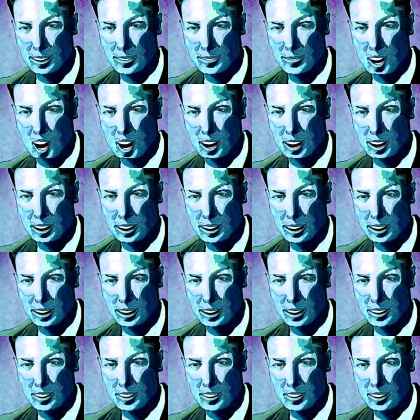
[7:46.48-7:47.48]
And all these
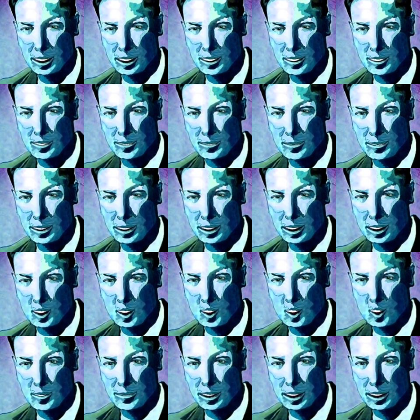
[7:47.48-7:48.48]
concepts,
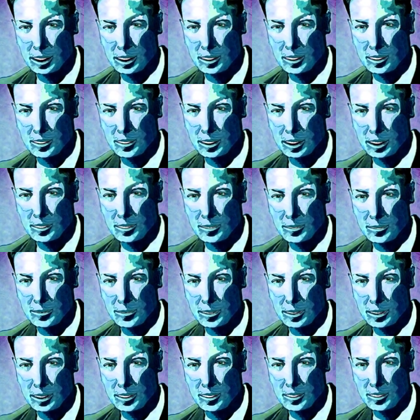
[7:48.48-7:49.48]
men will see concepts,
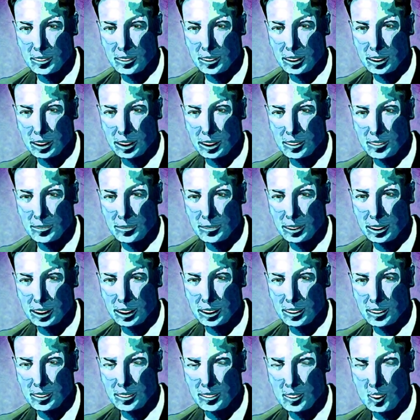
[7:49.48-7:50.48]
but they can't see
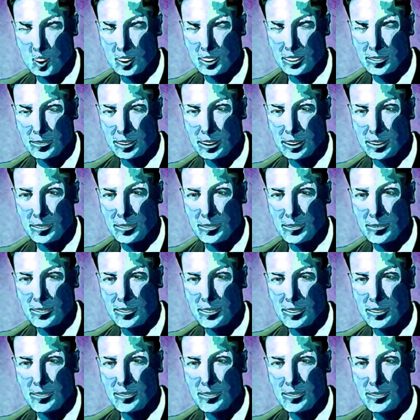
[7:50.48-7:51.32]
me, the conceiver.